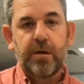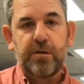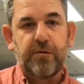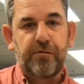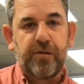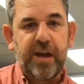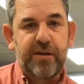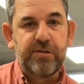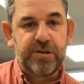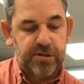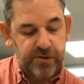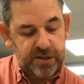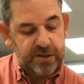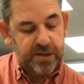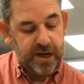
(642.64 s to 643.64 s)
The flavors
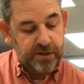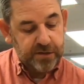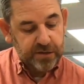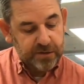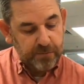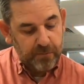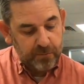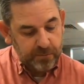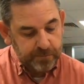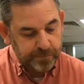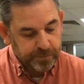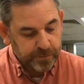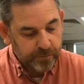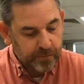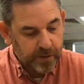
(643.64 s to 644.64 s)
are intense.
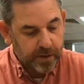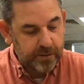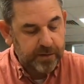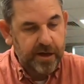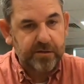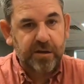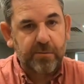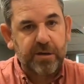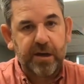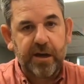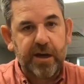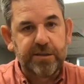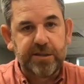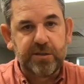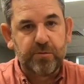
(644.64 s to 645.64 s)
That
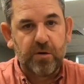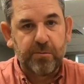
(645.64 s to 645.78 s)
demi-glaze is